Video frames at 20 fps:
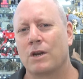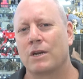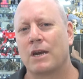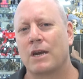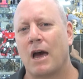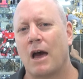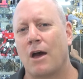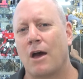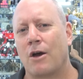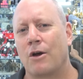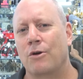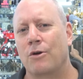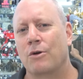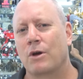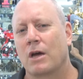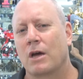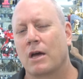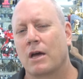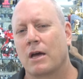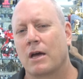to
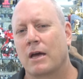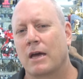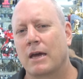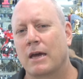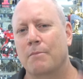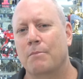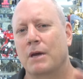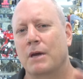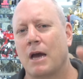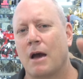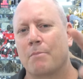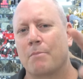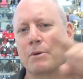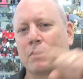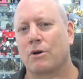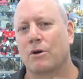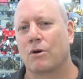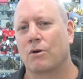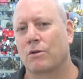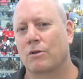know, hit me up
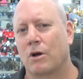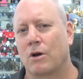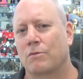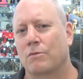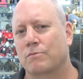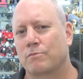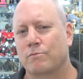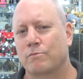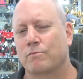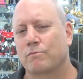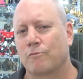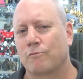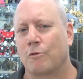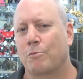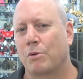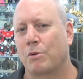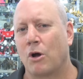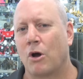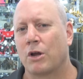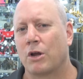and I'll
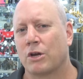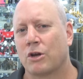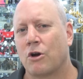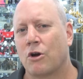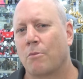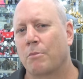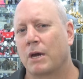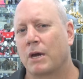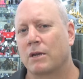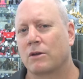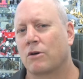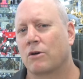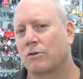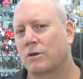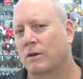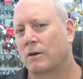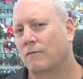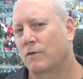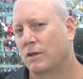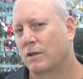reply in a comment and I'll
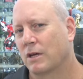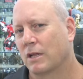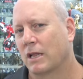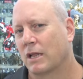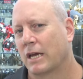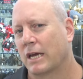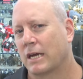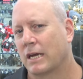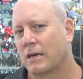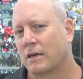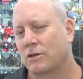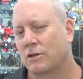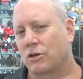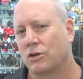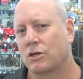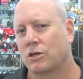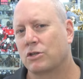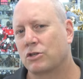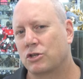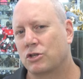give you the link and
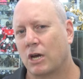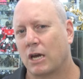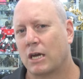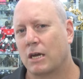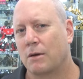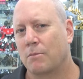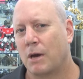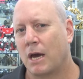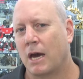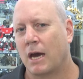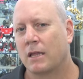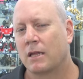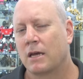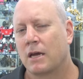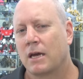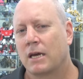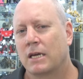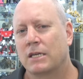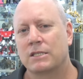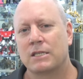you can check him out.
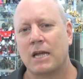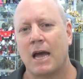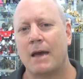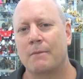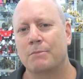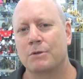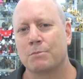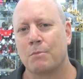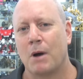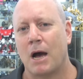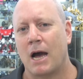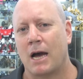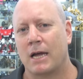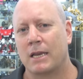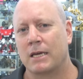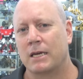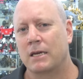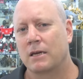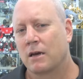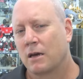His name's
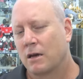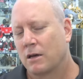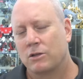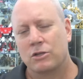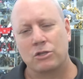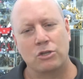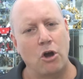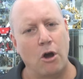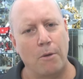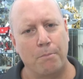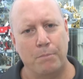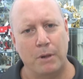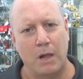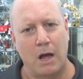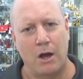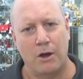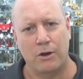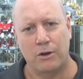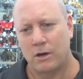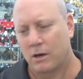Marty, top
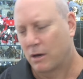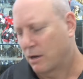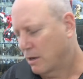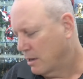bloke.